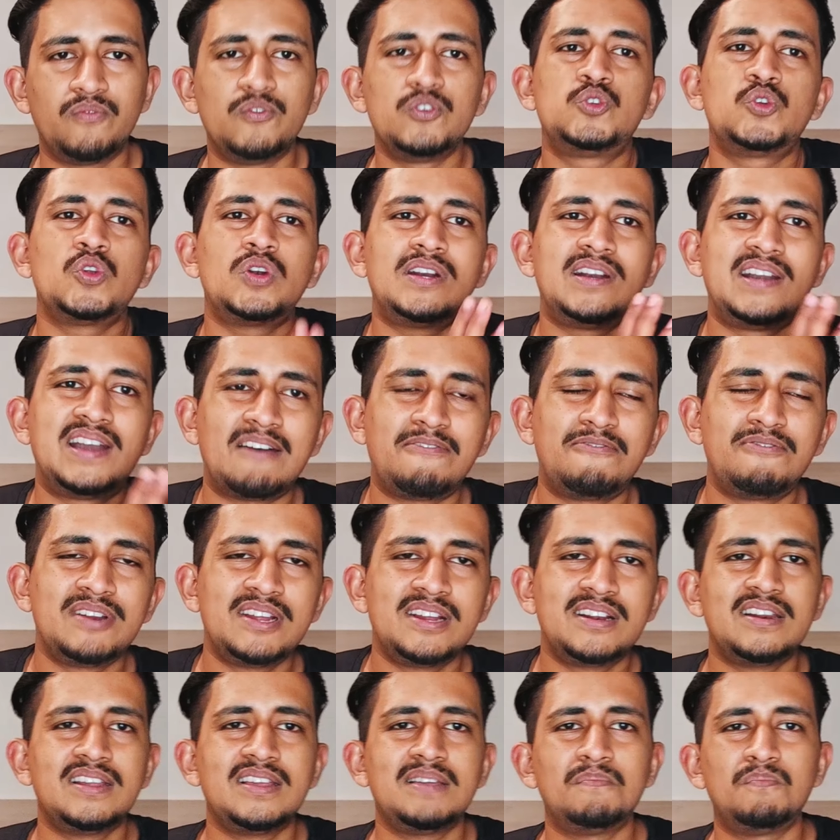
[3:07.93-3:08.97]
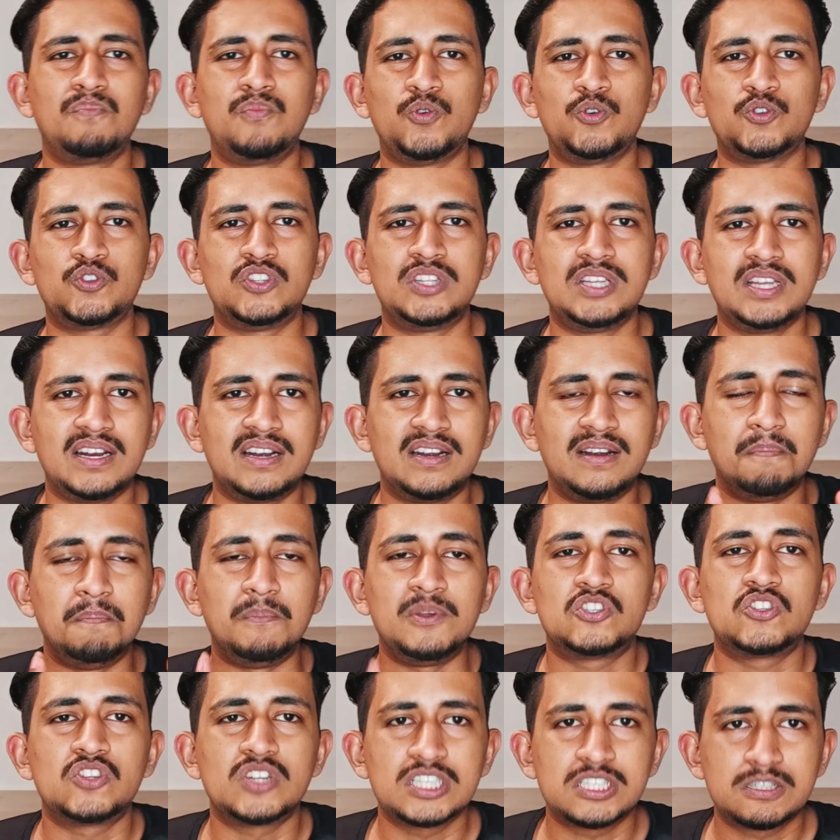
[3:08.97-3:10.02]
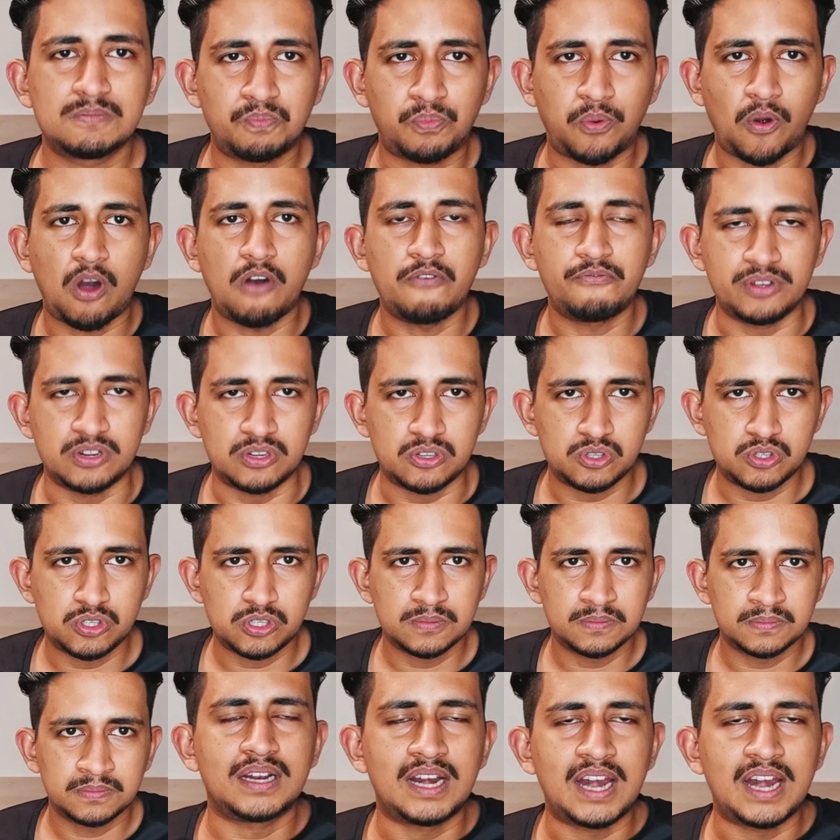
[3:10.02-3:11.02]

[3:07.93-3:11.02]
which should definitely boost the business profits.